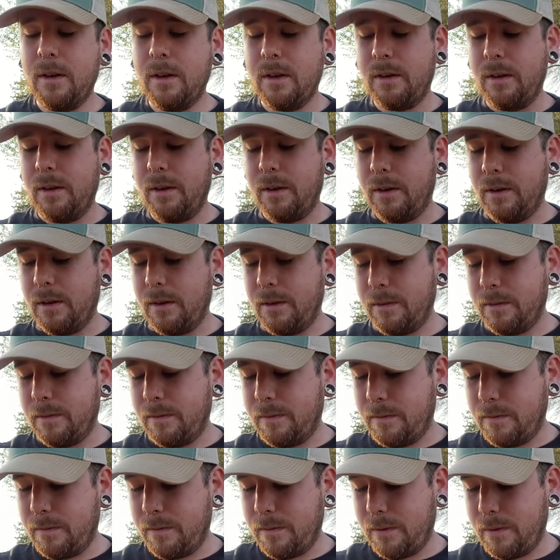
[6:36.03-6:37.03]
you know,
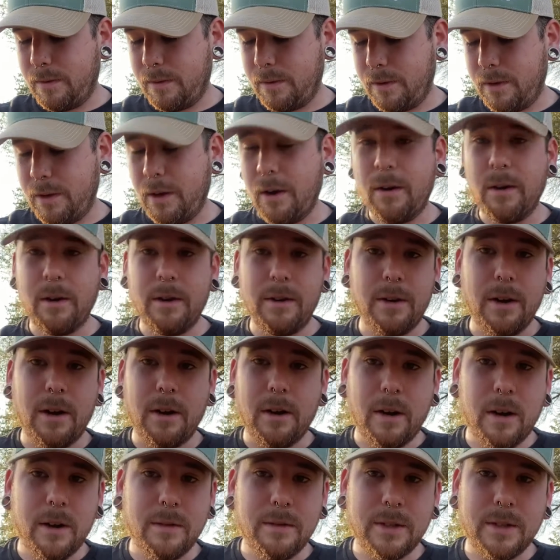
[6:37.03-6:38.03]

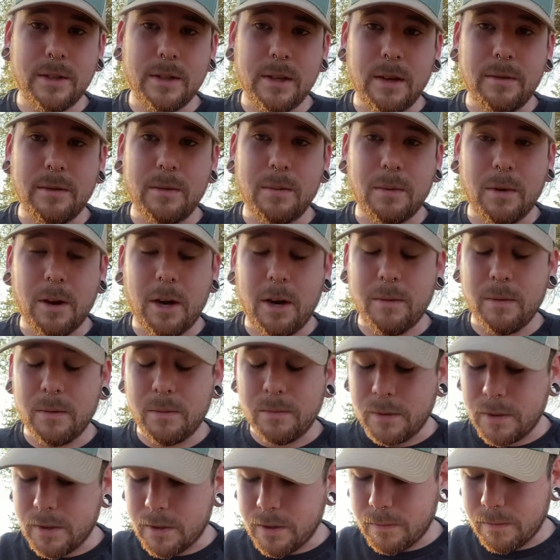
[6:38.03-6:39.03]
y'all obviously have a
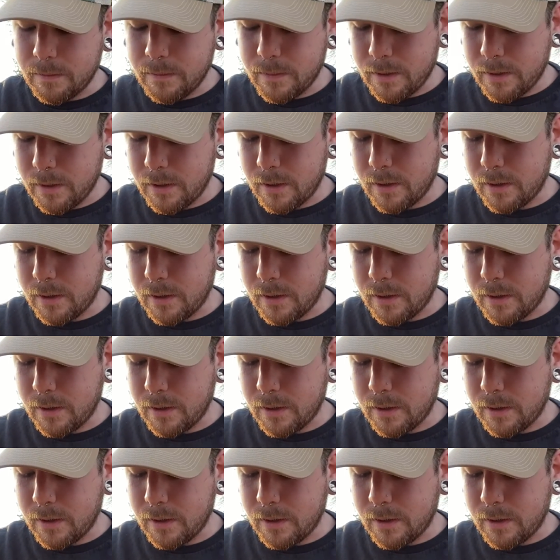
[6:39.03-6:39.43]
problem with them.